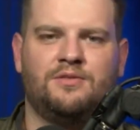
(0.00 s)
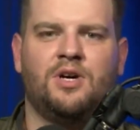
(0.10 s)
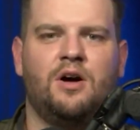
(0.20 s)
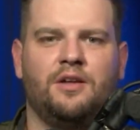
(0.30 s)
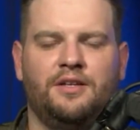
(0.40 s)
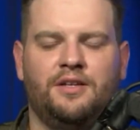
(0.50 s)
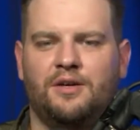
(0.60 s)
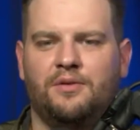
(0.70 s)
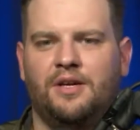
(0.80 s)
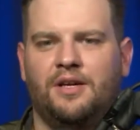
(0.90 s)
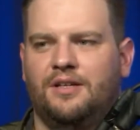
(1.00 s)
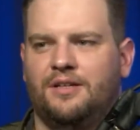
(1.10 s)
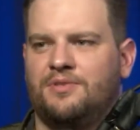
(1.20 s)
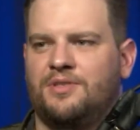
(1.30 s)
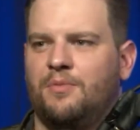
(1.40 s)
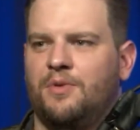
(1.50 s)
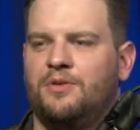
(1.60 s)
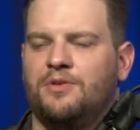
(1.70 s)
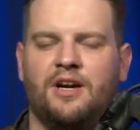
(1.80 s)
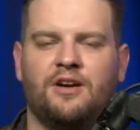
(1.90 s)
call it, someone
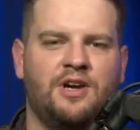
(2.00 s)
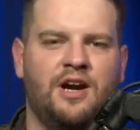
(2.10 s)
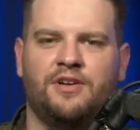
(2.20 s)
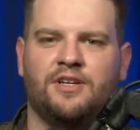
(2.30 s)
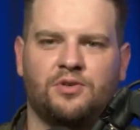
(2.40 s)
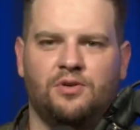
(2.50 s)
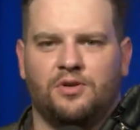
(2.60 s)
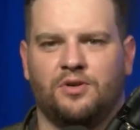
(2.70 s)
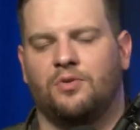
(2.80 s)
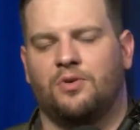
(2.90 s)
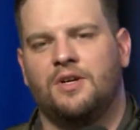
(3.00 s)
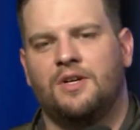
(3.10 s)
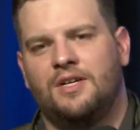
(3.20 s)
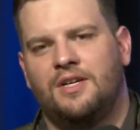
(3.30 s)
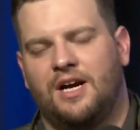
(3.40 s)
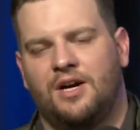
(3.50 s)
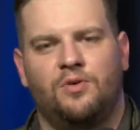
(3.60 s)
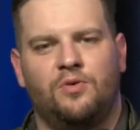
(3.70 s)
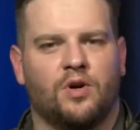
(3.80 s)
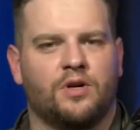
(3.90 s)
who's an air traffic controller or
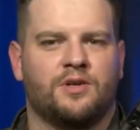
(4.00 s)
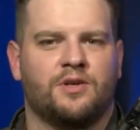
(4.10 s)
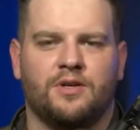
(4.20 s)
who works in a